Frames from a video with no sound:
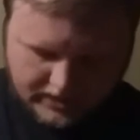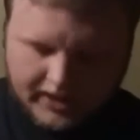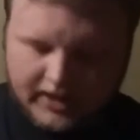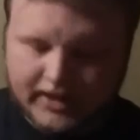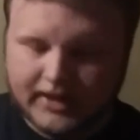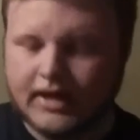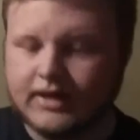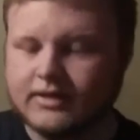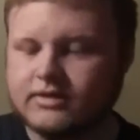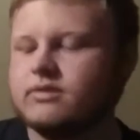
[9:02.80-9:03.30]
I
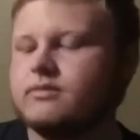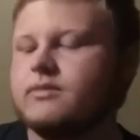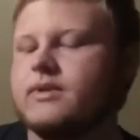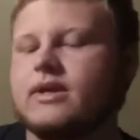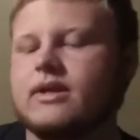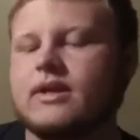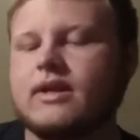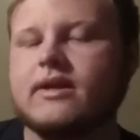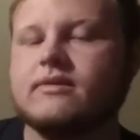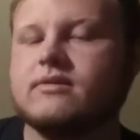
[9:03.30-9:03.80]
ain't got too
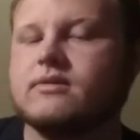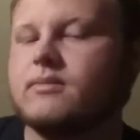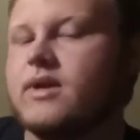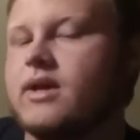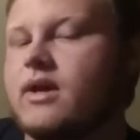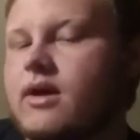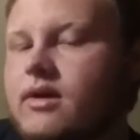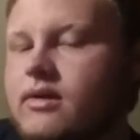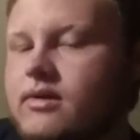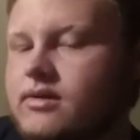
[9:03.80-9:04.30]
many left, to
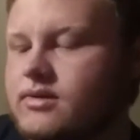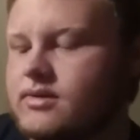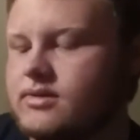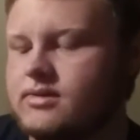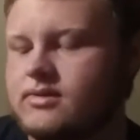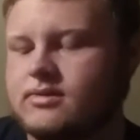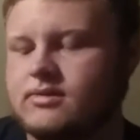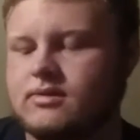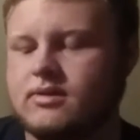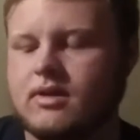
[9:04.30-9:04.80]
be honest.
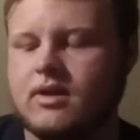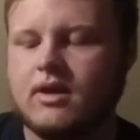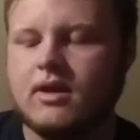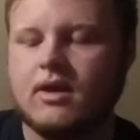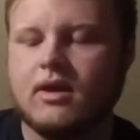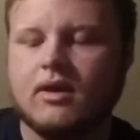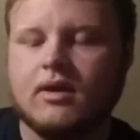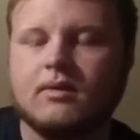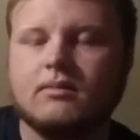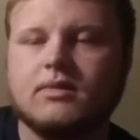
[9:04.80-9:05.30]

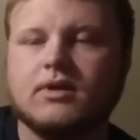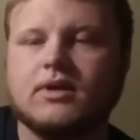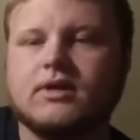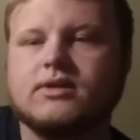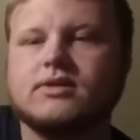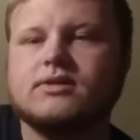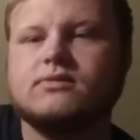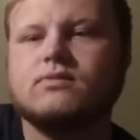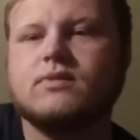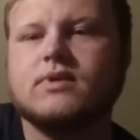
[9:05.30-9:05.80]
But
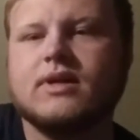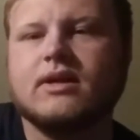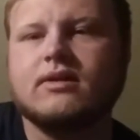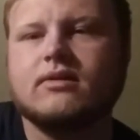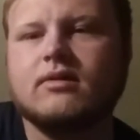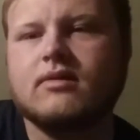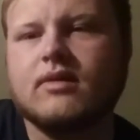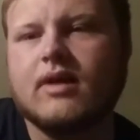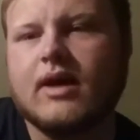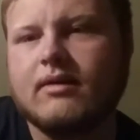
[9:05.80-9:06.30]
this is what they
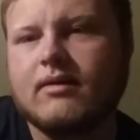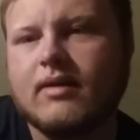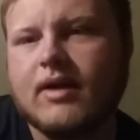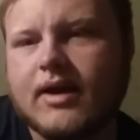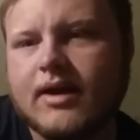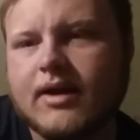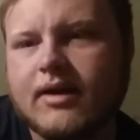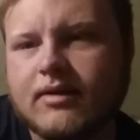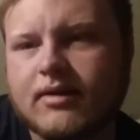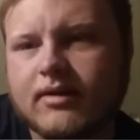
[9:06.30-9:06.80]
look like
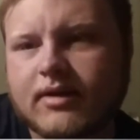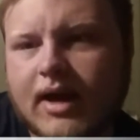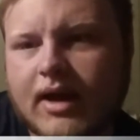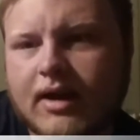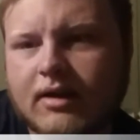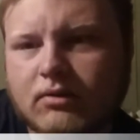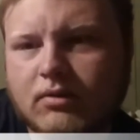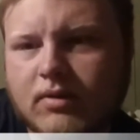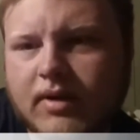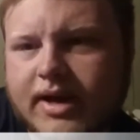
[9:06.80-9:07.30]
right here. They're
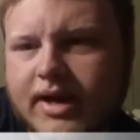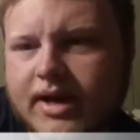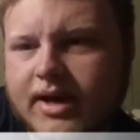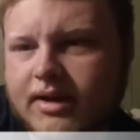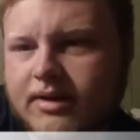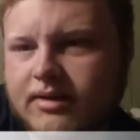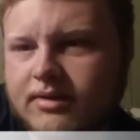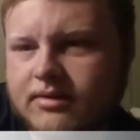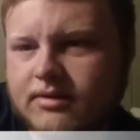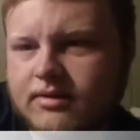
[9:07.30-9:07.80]
kind of
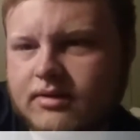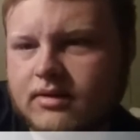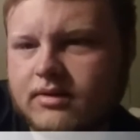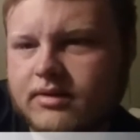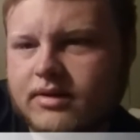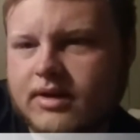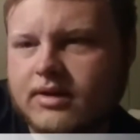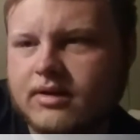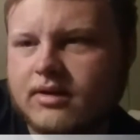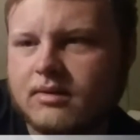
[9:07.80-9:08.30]
red
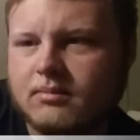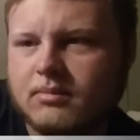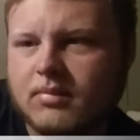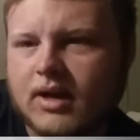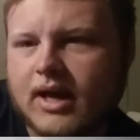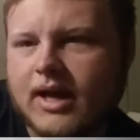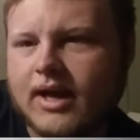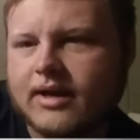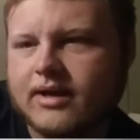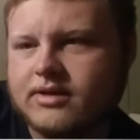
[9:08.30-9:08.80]
looking. They're
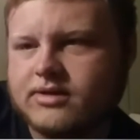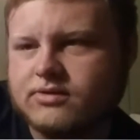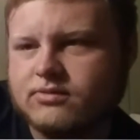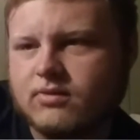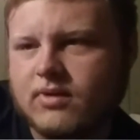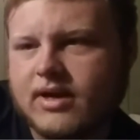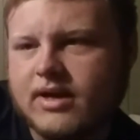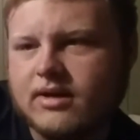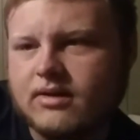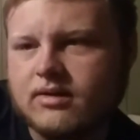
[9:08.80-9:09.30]
blackish
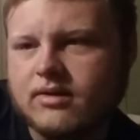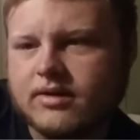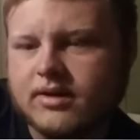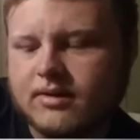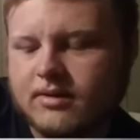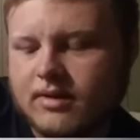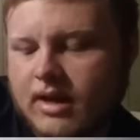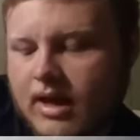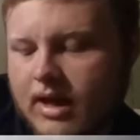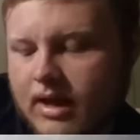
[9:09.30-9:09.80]
red
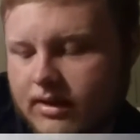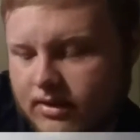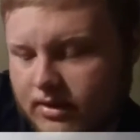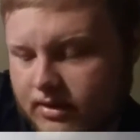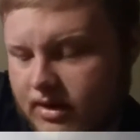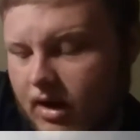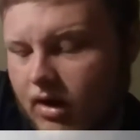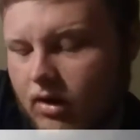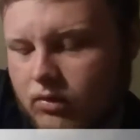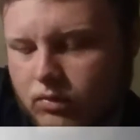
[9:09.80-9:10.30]
looking.
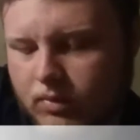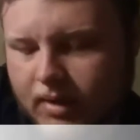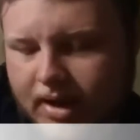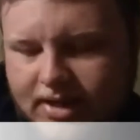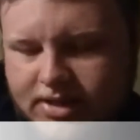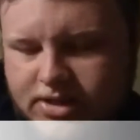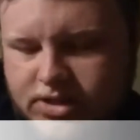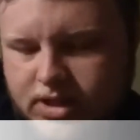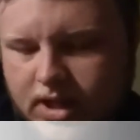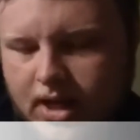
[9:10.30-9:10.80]
They're called
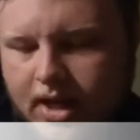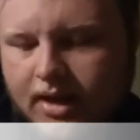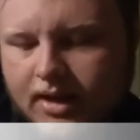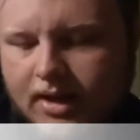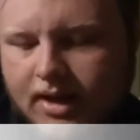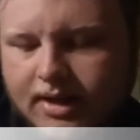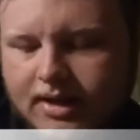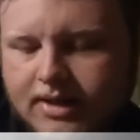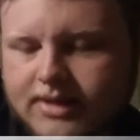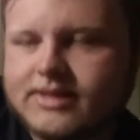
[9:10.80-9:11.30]
red
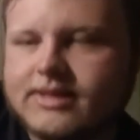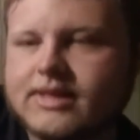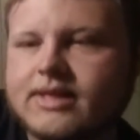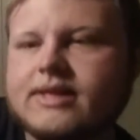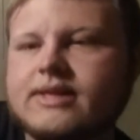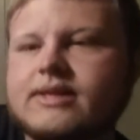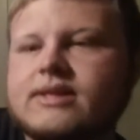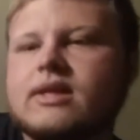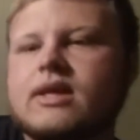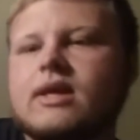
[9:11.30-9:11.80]
shad, like I
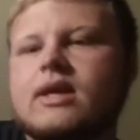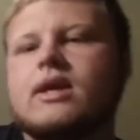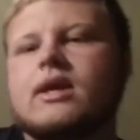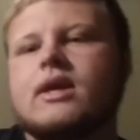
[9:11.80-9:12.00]
said.